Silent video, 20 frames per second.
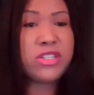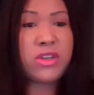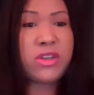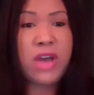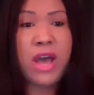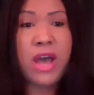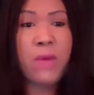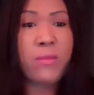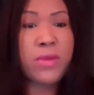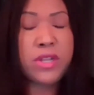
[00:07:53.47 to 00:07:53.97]

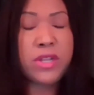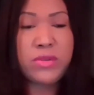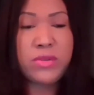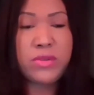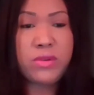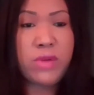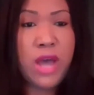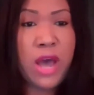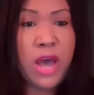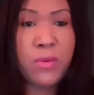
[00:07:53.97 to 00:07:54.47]
So
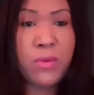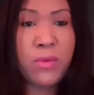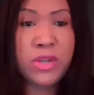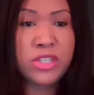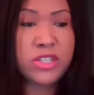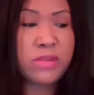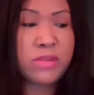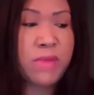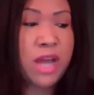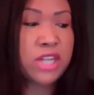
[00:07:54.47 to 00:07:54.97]
I
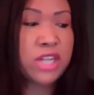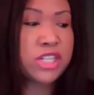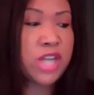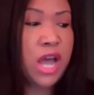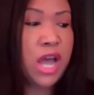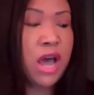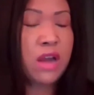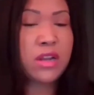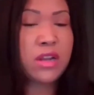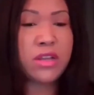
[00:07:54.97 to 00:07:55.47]
went to my
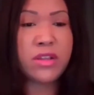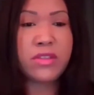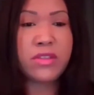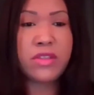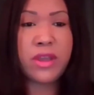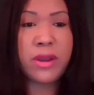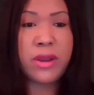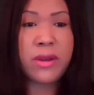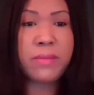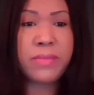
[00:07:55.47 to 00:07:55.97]

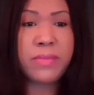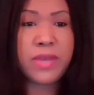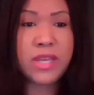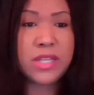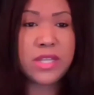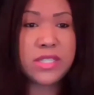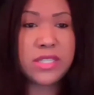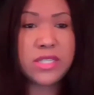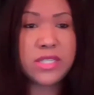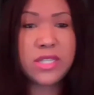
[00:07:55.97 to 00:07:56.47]
childhood
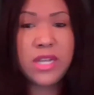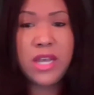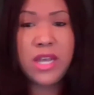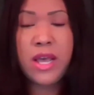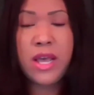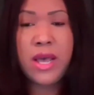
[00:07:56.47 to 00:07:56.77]
therapist,